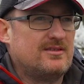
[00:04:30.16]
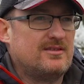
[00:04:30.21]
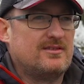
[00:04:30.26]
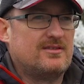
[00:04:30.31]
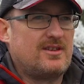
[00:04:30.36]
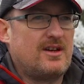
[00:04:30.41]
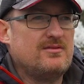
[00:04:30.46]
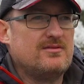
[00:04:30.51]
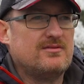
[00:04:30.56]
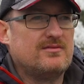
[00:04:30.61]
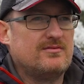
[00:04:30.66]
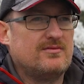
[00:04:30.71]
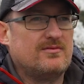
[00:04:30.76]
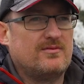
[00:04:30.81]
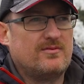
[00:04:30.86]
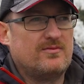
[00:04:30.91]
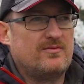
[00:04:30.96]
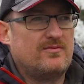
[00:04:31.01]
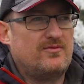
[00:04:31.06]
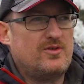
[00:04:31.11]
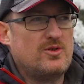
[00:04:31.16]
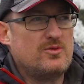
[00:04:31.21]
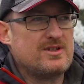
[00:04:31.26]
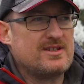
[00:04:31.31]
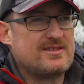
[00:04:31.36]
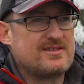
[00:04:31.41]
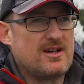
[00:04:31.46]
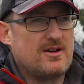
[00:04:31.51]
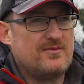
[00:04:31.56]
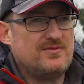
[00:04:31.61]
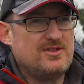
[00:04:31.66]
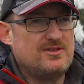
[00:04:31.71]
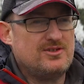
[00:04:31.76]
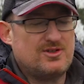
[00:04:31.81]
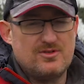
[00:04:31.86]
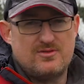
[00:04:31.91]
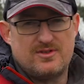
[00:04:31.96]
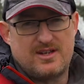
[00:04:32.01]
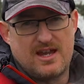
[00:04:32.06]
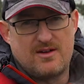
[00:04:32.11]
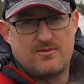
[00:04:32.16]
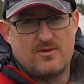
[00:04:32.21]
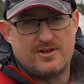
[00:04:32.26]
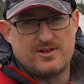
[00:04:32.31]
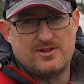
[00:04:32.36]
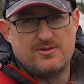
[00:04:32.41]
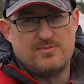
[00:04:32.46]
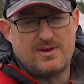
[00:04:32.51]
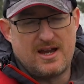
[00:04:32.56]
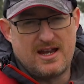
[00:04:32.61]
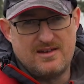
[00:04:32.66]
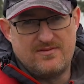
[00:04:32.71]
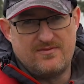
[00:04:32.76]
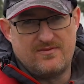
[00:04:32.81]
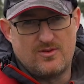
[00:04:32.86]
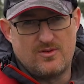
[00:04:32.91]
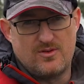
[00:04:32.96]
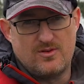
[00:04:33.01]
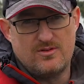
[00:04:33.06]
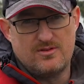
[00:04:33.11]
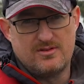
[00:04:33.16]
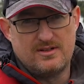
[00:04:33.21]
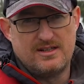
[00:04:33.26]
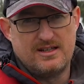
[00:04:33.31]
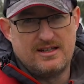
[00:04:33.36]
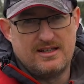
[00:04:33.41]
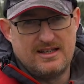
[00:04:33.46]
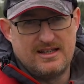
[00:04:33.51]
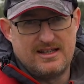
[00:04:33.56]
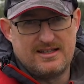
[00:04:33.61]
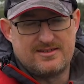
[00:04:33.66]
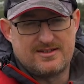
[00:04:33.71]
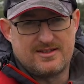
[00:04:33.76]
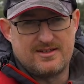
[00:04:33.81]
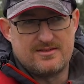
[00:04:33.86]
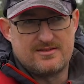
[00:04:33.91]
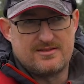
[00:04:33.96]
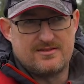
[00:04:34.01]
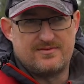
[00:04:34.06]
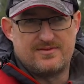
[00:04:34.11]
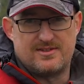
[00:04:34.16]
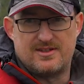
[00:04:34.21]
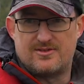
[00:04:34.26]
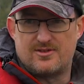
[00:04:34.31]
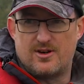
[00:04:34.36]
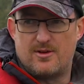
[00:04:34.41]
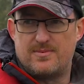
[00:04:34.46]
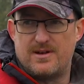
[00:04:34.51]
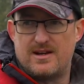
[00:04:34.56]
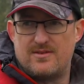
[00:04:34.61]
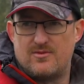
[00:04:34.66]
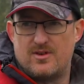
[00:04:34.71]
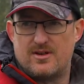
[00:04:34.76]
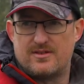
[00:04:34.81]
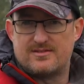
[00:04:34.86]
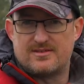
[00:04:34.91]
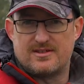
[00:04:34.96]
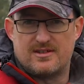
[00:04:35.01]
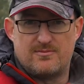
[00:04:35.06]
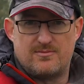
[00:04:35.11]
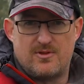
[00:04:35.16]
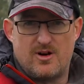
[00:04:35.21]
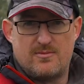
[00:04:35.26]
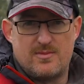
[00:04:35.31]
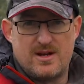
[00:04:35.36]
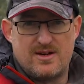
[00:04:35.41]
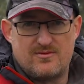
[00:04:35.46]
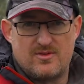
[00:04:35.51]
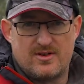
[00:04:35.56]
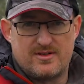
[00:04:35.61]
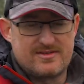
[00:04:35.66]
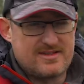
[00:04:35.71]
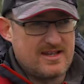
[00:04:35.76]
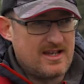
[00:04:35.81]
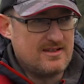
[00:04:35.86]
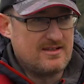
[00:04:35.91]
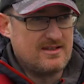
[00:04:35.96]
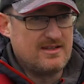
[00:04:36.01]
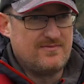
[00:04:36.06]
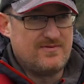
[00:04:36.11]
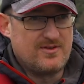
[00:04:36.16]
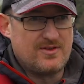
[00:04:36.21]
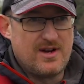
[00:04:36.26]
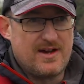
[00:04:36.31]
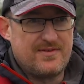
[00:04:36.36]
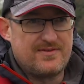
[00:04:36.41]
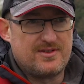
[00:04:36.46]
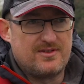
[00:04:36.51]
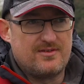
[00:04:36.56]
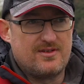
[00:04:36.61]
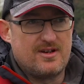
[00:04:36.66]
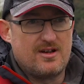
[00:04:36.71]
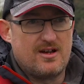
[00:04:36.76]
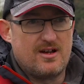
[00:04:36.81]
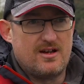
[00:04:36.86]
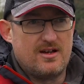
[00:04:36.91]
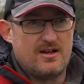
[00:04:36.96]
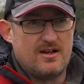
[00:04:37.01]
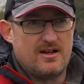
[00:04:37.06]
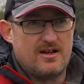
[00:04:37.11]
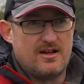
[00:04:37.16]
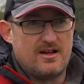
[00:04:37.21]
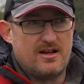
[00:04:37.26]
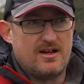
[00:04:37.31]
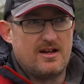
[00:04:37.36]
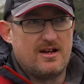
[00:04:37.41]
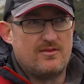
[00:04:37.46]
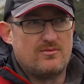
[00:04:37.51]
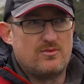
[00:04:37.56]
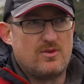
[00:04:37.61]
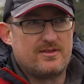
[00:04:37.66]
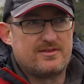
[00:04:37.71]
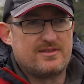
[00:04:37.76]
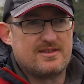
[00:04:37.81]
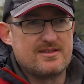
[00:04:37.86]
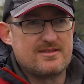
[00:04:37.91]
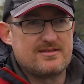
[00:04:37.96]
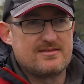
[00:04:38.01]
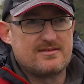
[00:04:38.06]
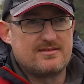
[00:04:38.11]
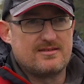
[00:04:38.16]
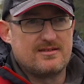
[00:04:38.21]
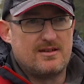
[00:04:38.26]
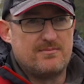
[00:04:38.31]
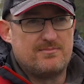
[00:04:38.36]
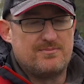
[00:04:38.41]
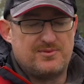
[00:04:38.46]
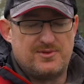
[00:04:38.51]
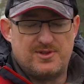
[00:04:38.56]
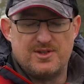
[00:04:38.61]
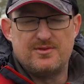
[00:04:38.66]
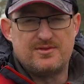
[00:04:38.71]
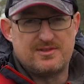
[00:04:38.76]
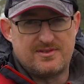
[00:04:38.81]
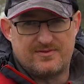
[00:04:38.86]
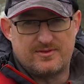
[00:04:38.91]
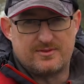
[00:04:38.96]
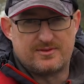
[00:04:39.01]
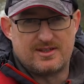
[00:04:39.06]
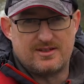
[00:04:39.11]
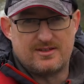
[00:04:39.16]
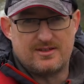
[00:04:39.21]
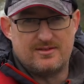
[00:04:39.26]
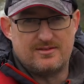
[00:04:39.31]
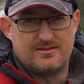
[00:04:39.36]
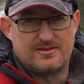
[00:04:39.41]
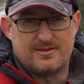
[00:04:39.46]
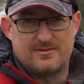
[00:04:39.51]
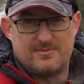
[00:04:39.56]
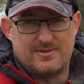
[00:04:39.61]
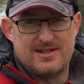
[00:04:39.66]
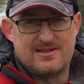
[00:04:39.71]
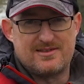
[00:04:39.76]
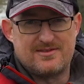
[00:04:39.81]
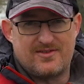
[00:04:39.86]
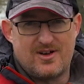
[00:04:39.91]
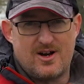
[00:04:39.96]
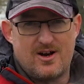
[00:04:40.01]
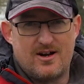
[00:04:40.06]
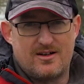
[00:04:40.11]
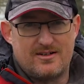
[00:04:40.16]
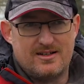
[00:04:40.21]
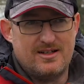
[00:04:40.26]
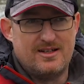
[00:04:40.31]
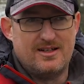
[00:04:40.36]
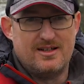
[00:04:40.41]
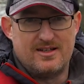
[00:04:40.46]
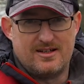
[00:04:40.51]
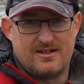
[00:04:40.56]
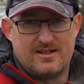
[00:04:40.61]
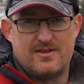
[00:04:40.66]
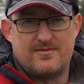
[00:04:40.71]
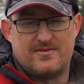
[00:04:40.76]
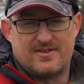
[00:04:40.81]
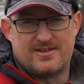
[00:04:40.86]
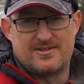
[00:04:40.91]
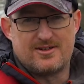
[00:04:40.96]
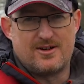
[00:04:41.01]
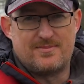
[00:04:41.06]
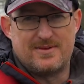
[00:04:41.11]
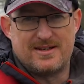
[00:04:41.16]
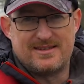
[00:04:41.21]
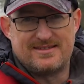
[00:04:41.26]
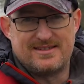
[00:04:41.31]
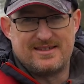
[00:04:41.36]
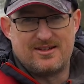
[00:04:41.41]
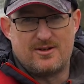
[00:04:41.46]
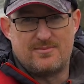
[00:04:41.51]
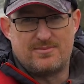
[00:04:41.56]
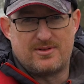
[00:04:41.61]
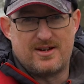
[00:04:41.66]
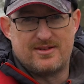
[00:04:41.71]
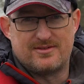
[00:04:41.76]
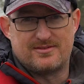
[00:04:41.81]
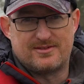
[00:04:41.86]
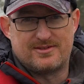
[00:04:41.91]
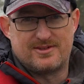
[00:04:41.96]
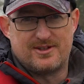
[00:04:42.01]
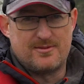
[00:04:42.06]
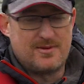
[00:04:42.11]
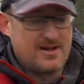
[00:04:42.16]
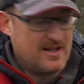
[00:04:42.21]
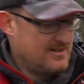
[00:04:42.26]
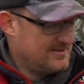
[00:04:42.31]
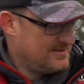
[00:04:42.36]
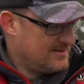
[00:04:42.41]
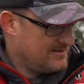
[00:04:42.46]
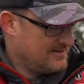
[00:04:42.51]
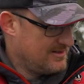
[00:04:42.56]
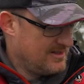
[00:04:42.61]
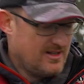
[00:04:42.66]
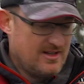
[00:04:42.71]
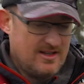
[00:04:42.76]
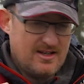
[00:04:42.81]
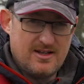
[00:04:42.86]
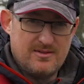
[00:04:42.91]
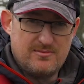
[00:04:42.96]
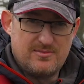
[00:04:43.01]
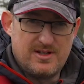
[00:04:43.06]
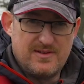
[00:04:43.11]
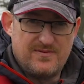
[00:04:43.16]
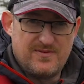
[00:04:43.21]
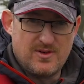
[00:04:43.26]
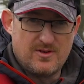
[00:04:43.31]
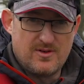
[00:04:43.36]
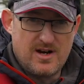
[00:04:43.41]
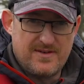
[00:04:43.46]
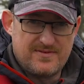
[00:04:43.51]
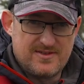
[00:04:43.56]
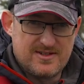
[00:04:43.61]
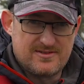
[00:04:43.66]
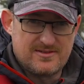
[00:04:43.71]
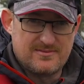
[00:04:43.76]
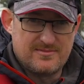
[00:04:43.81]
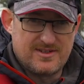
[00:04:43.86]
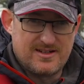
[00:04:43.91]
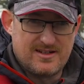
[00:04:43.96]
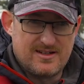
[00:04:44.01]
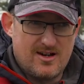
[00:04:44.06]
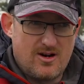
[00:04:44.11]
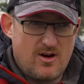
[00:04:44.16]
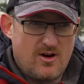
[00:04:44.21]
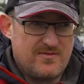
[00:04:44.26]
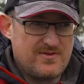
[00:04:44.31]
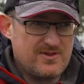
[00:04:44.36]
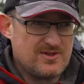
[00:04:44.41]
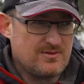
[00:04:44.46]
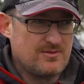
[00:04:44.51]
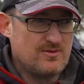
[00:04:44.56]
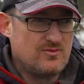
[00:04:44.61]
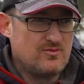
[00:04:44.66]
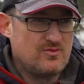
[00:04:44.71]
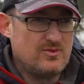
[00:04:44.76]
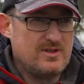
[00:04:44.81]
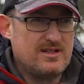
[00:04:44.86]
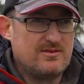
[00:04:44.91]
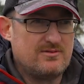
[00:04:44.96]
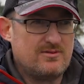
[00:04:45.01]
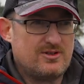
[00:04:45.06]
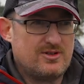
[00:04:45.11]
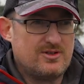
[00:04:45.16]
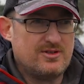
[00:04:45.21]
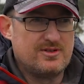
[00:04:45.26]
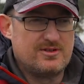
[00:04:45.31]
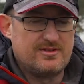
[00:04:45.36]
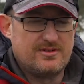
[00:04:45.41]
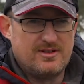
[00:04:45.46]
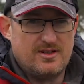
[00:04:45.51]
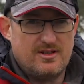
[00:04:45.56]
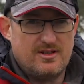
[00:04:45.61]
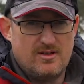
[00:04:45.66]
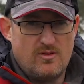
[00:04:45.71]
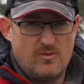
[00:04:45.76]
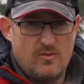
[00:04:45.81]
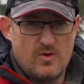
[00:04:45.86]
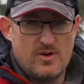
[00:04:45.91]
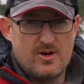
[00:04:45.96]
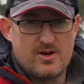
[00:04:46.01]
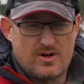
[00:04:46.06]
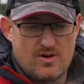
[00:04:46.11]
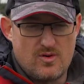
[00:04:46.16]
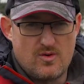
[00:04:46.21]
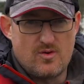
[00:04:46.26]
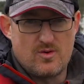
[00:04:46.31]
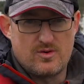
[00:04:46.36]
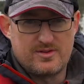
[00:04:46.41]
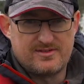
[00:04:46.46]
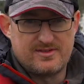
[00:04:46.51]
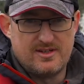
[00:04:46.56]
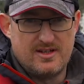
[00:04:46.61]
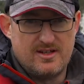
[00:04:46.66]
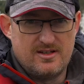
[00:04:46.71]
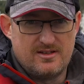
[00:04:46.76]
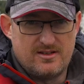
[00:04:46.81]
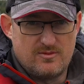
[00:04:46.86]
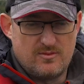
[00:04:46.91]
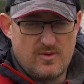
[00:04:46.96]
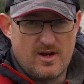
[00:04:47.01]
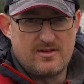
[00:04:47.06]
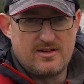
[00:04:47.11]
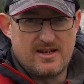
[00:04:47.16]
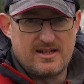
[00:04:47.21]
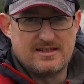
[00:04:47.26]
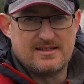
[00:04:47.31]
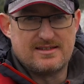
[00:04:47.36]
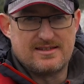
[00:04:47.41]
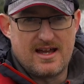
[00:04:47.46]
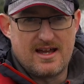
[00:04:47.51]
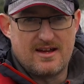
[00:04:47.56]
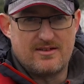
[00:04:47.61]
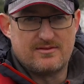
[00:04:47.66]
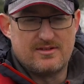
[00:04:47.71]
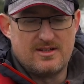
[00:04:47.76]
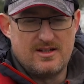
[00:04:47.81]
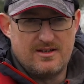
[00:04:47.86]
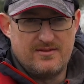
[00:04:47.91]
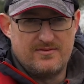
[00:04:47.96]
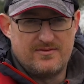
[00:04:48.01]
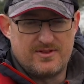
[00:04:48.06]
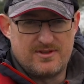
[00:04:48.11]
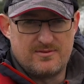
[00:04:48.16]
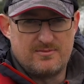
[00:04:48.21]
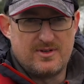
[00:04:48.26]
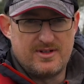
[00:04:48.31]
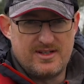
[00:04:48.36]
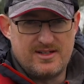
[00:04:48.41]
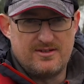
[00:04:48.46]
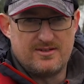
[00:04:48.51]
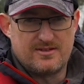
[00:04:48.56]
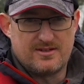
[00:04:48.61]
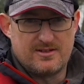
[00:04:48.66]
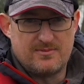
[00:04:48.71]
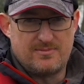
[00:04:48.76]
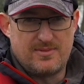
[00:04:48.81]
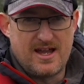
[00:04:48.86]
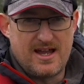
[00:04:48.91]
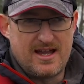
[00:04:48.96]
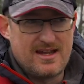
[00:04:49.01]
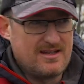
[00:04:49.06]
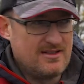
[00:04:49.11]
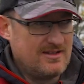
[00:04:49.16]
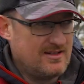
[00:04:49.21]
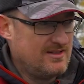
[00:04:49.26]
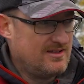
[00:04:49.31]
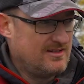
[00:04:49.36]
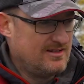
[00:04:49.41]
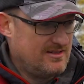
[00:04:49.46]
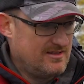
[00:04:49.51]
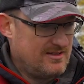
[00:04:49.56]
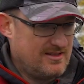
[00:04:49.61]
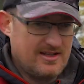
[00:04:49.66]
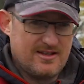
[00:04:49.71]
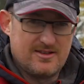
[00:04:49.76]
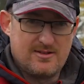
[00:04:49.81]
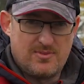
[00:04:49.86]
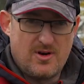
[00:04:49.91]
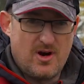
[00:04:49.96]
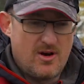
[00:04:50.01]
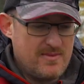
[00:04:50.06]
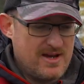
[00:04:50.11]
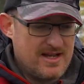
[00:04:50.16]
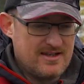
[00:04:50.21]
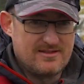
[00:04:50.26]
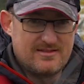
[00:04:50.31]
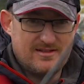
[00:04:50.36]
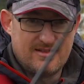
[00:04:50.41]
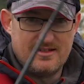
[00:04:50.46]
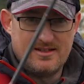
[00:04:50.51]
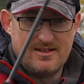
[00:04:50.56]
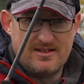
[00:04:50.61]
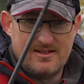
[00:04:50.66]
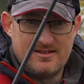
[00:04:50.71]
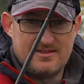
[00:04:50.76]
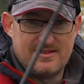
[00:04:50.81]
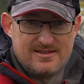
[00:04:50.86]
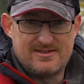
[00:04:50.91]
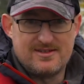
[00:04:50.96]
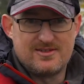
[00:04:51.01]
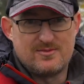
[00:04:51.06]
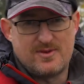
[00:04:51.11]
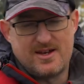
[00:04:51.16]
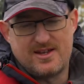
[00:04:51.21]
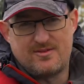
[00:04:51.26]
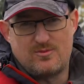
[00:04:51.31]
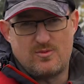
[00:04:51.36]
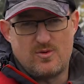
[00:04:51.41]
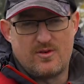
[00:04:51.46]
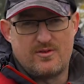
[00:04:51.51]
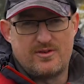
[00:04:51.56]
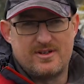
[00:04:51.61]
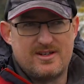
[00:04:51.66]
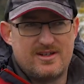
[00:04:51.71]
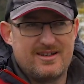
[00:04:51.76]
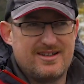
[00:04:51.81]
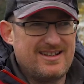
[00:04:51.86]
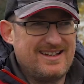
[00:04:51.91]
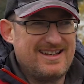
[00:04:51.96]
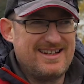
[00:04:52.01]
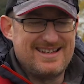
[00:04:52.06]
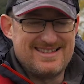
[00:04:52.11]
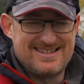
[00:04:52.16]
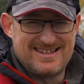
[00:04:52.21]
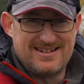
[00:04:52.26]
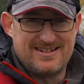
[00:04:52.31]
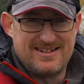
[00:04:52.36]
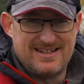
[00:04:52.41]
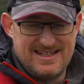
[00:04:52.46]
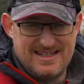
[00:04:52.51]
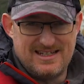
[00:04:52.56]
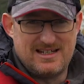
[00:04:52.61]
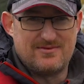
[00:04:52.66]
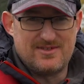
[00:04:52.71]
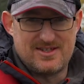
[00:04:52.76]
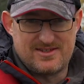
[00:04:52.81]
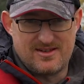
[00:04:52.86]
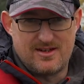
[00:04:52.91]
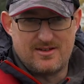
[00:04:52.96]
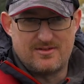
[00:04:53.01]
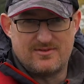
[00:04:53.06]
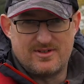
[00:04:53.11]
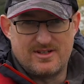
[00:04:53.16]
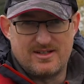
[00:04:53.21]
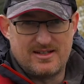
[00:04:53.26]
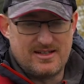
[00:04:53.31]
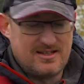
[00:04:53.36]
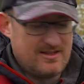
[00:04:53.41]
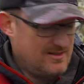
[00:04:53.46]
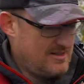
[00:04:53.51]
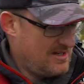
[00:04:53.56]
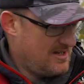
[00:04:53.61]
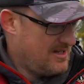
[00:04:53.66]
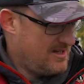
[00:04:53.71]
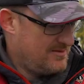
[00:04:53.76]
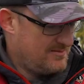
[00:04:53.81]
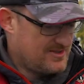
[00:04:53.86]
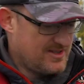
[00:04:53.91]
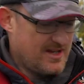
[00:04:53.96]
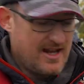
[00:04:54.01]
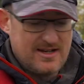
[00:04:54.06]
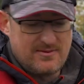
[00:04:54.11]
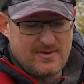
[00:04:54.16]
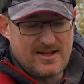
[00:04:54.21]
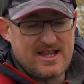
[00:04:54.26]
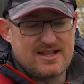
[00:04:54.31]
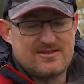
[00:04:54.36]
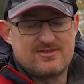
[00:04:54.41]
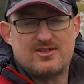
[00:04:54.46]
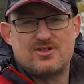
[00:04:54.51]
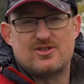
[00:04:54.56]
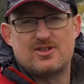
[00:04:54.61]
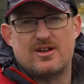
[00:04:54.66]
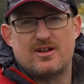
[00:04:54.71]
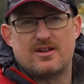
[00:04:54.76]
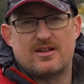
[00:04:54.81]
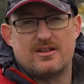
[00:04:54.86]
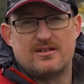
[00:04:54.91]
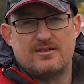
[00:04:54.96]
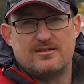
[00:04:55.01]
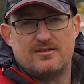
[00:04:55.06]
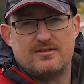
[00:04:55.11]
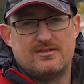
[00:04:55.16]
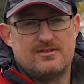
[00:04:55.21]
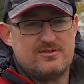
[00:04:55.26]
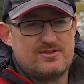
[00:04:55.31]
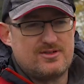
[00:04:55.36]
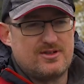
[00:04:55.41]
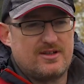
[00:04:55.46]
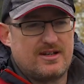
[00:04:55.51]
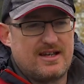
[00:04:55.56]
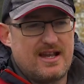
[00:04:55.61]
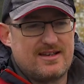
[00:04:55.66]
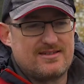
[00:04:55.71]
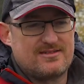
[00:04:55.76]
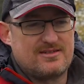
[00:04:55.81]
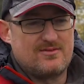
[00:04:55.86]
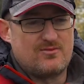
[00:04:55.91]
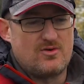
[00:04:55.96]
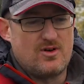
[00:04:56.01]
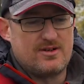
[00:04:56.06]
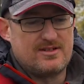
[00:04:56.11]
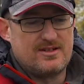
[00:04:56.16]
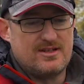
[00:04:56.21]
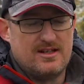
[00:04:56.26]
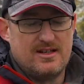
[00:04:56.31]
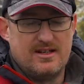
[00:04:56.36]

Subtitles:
Don't fool yourself, you do get what you pay for in terms of the top end rods and the bottom end rods, and if you're after a rod that's beautiful to use and a piece of art, go for the top end TI Pros or Terminators. But if you're after something that offers you a real good workhorse that won't let you down for the money you're going to pay at the bottom end, this is where the Warrior is in a league of its own, really. So anyway, that's the jerk casting rod.